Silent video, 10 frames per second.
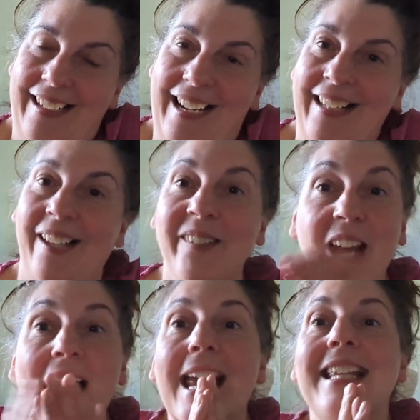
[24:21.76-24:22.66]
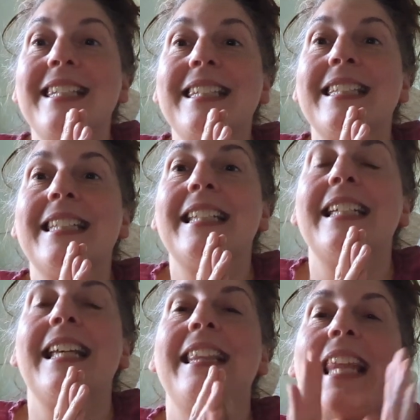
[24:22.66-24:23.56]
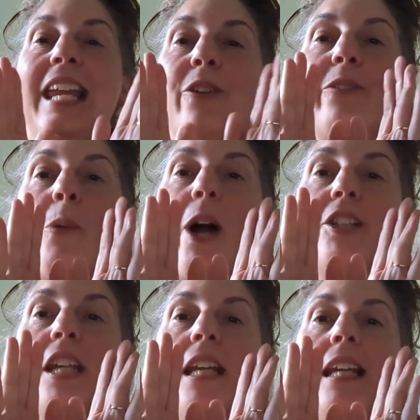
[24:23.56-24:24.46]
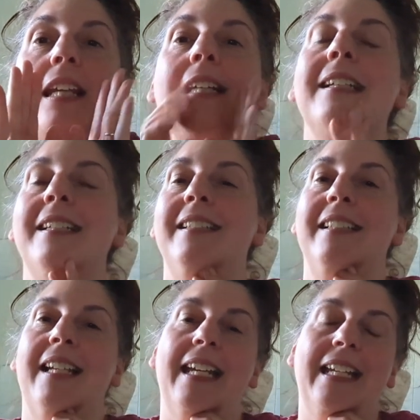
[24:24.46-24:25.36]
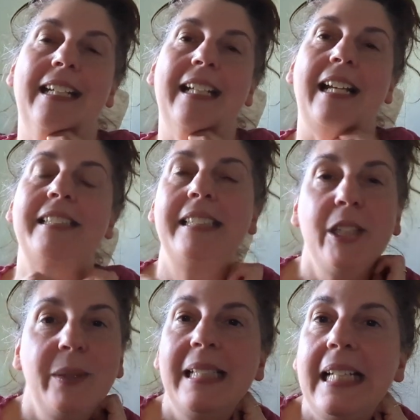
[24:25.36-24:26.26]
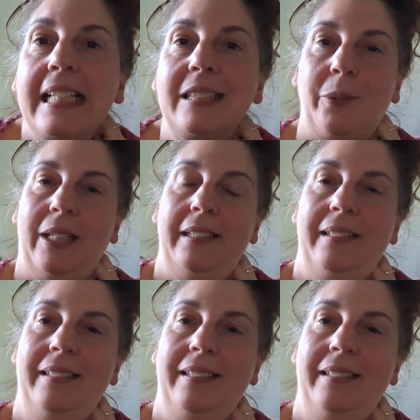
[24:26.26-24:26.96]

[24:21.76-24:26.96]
I love you guys. Thank you for watching, and I'll see you in the next one.